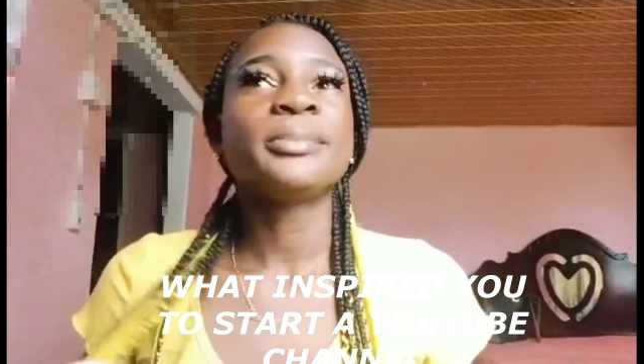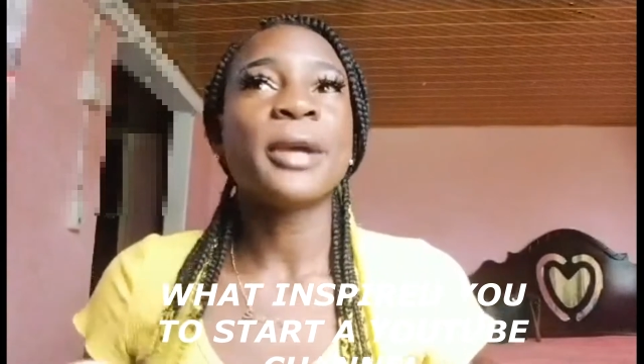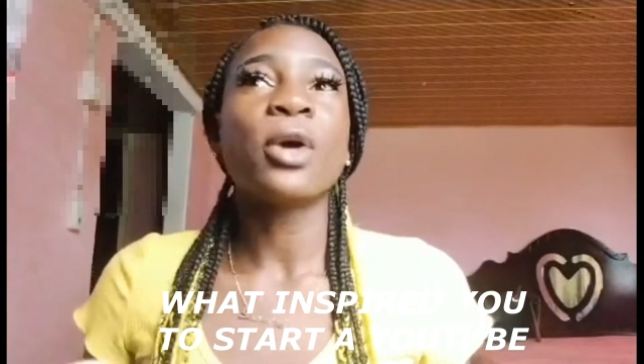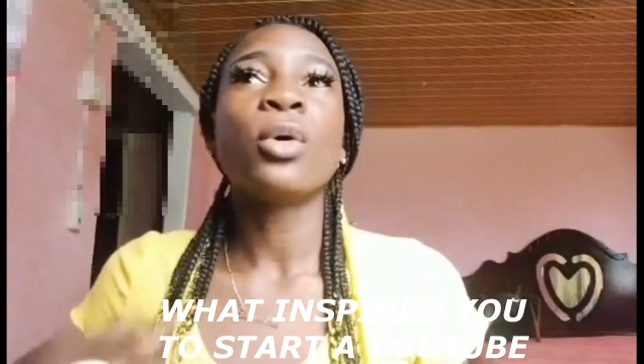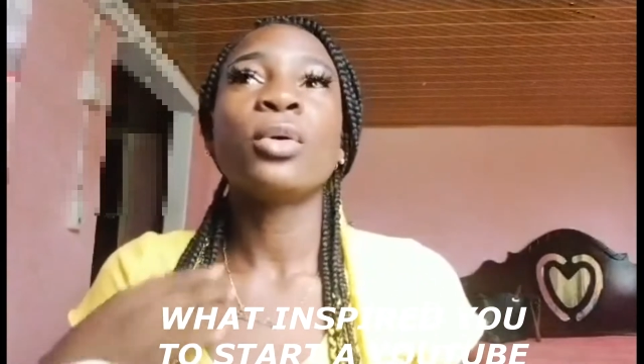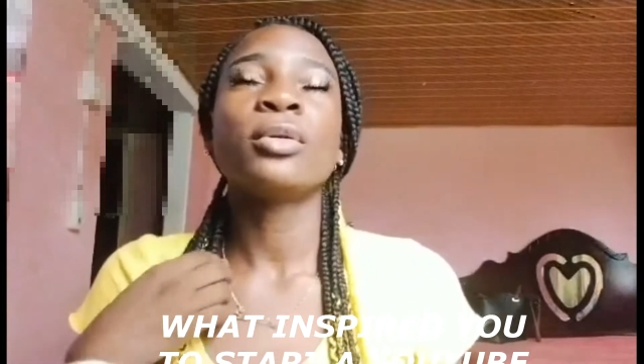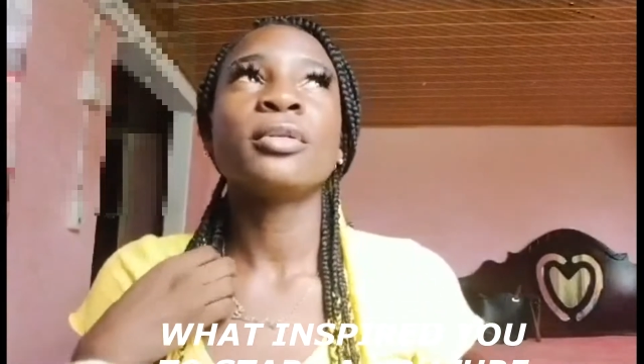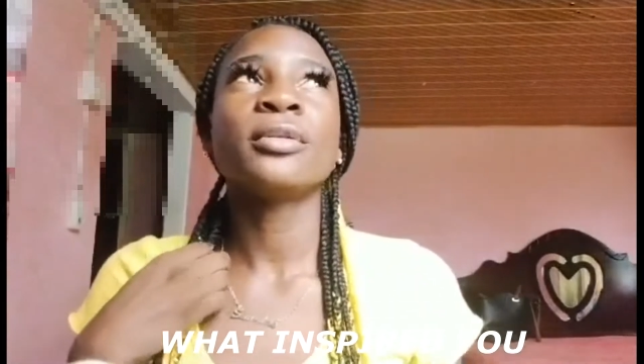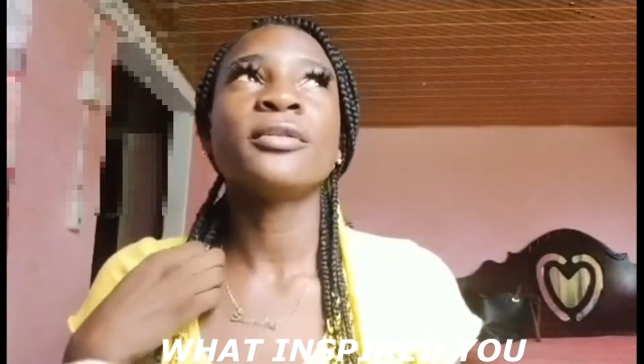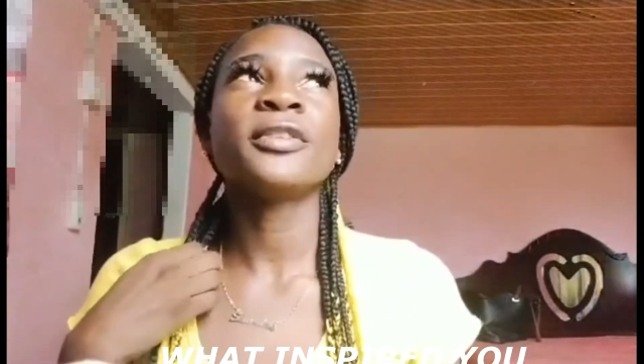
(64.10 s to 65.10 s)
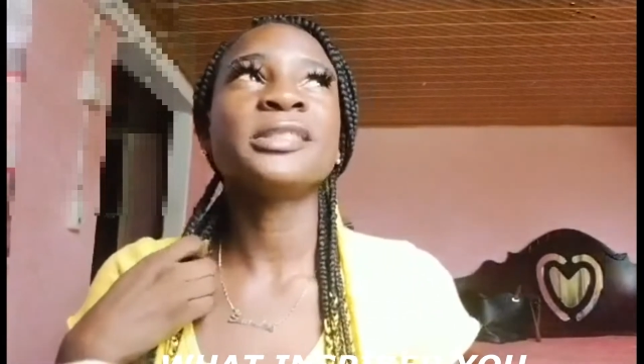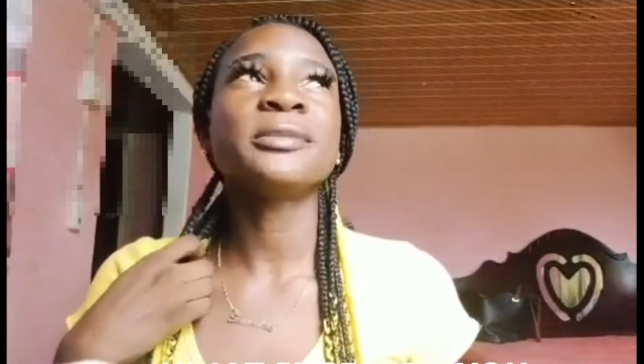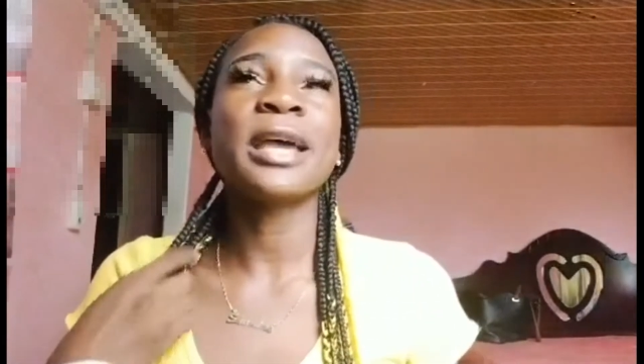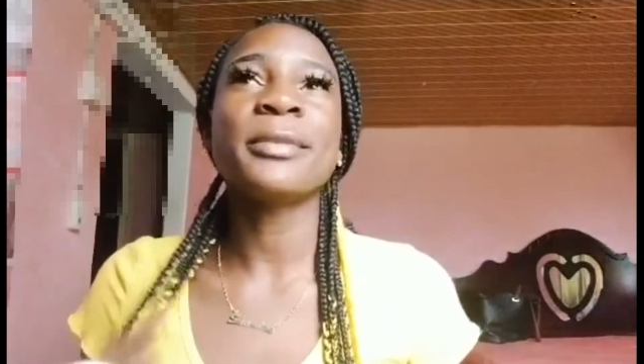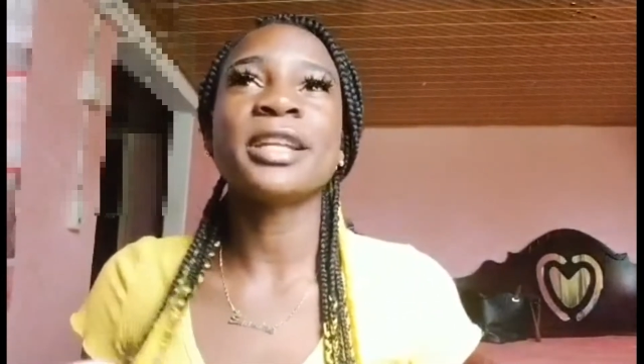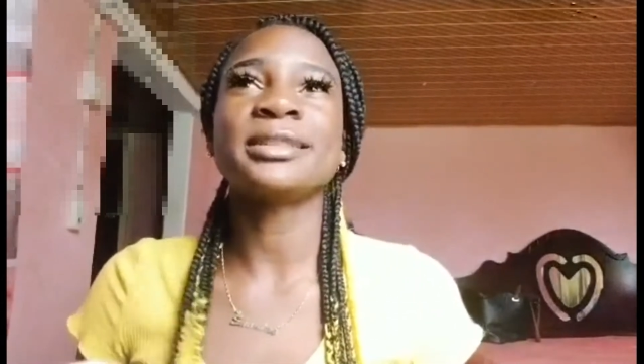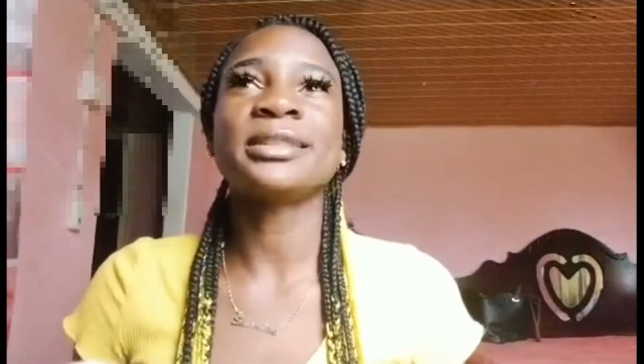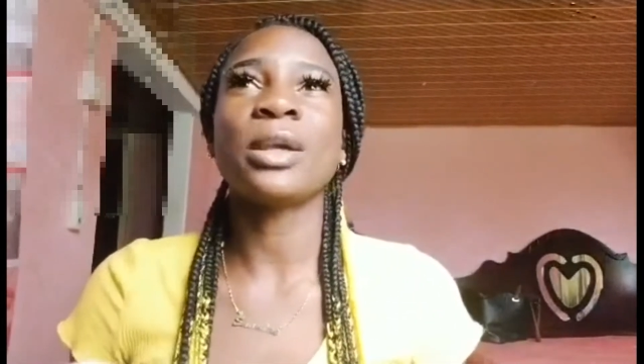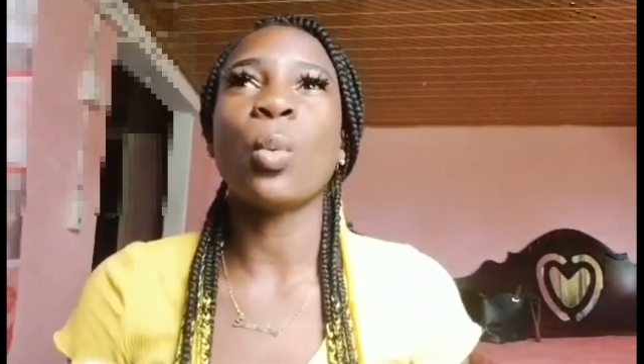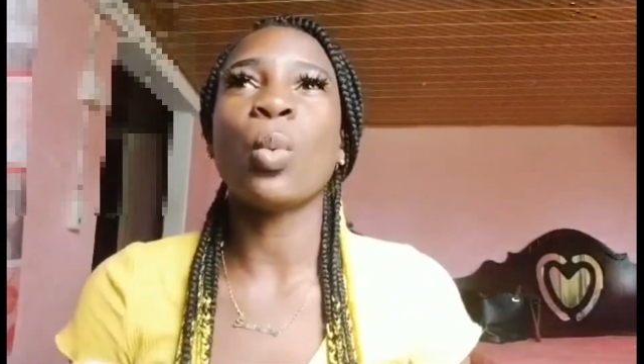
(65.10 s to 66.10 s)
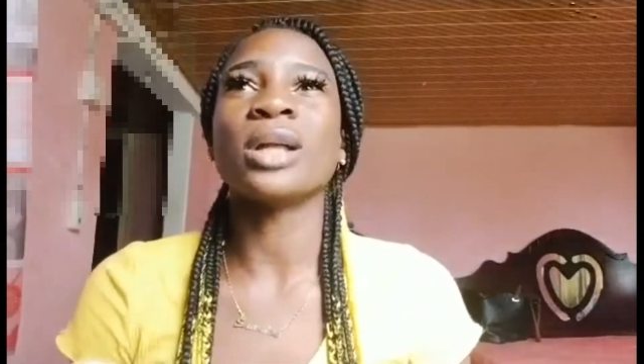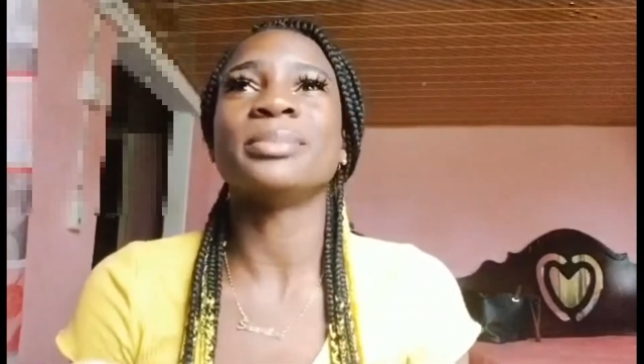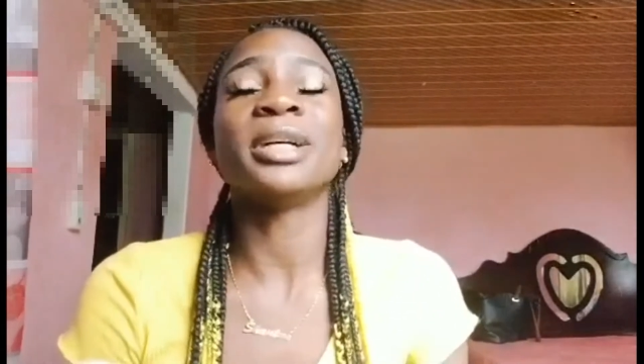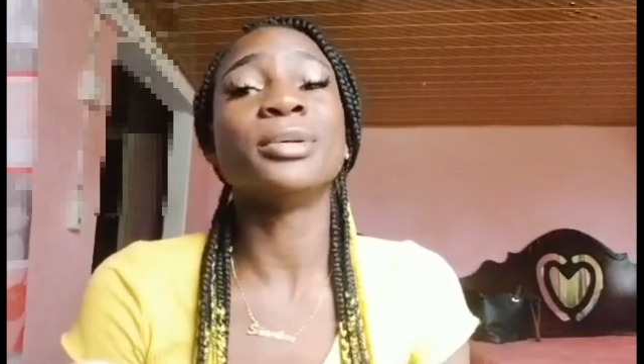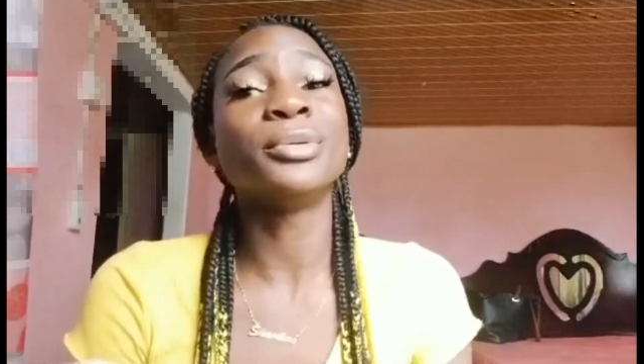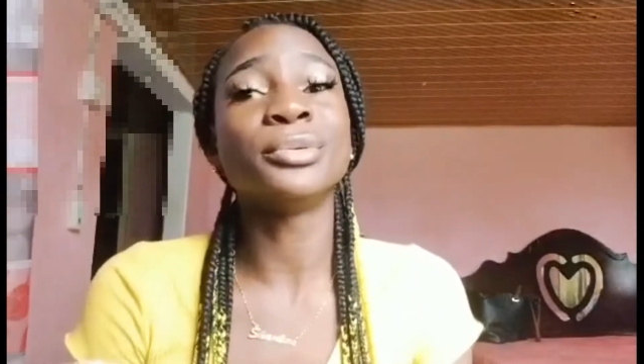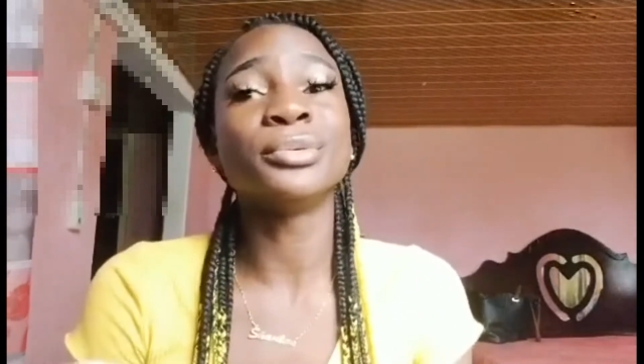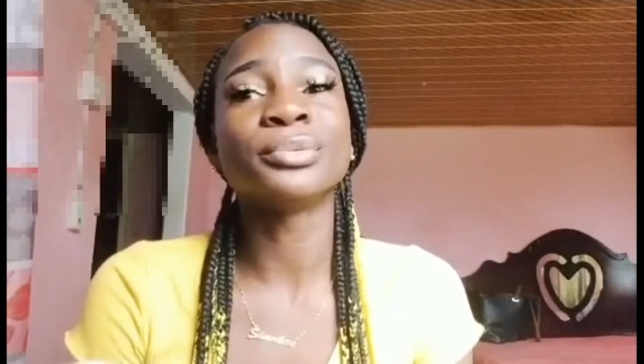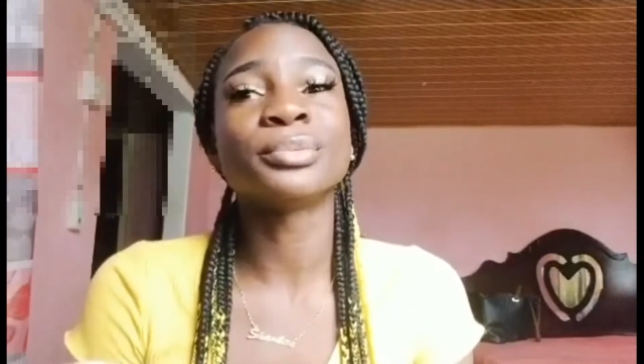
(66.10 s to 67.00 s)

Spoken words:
by who? First of all, I mean, I'll say what, but who?